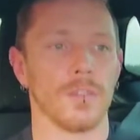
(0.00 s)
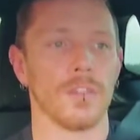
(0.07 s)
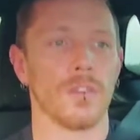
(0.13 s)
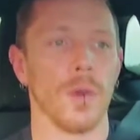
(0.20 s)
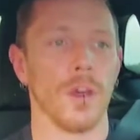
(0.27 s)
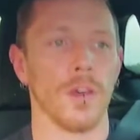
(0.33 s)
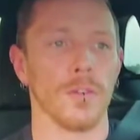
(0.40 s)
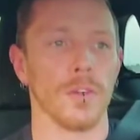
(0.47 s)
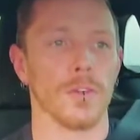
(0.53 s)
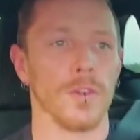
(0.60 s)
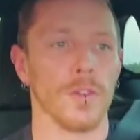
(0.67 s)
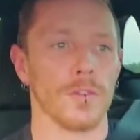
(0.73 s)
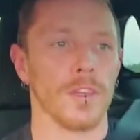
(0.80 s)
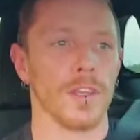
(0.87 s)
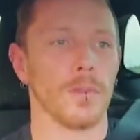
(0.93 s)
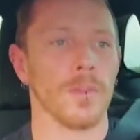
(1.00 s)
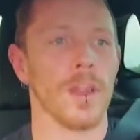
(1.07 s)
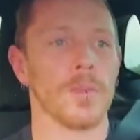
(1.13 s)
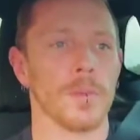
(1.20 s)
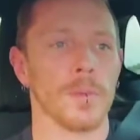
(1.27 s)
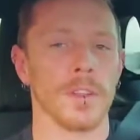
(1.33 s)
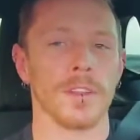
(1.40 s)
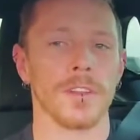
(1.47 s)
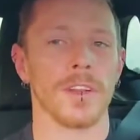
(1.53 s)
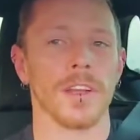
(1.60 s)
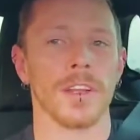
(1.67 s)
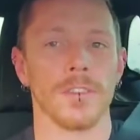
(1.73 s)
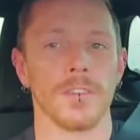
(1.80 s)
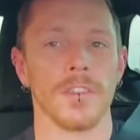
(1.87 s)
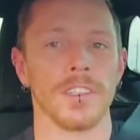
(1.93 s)
12 or 15 reps, but they're
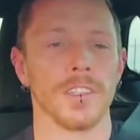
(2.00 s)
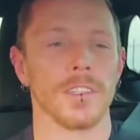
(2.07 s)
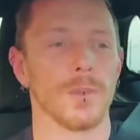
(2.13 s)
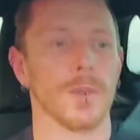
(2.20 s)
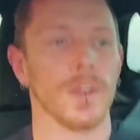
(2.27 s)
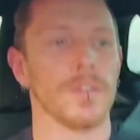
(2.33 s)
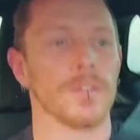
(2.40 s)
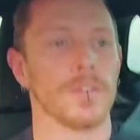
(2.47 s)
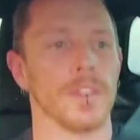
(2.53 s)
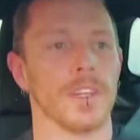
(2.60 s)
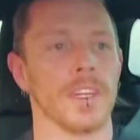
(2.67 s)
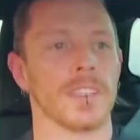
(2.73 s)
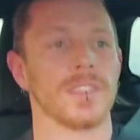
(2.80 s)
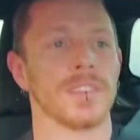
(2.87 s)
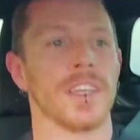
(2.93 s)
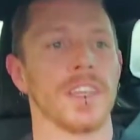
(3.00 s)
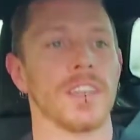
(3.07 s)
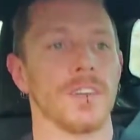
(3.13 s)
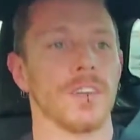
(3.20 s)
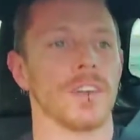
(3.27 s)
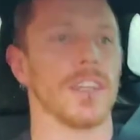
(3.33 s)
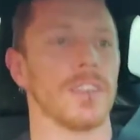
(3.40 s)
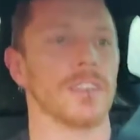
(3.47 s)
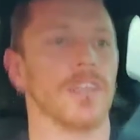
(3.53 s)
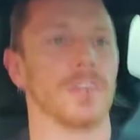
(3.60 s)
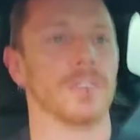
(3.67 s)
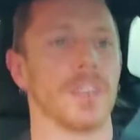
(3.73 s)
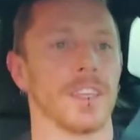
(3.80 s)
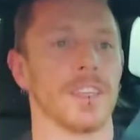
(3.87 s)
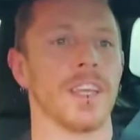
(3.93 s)
not increasing the weight for the next set or
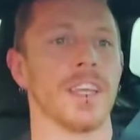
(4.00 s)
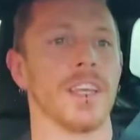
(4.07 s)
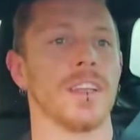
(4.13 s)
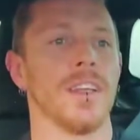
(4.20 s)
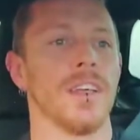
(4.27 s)
anything like that.